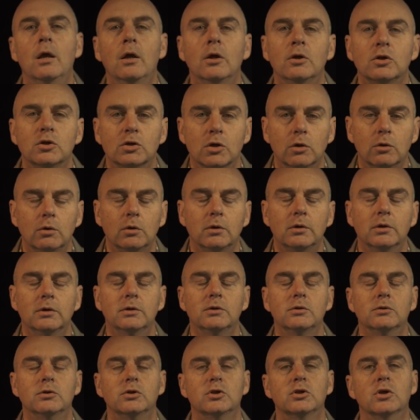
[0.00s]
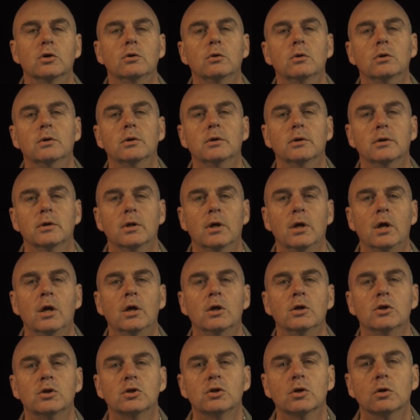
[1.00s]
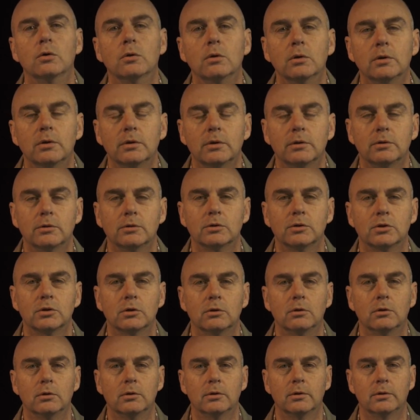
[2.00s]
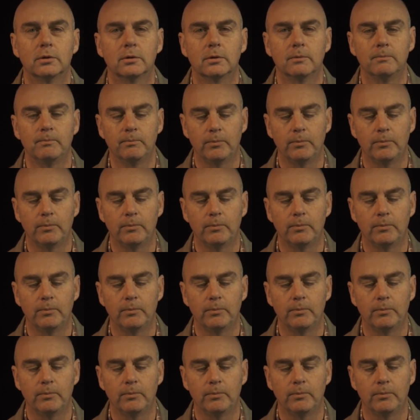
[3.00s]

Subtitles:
shoulder to shoulder, shoulder to shoulder.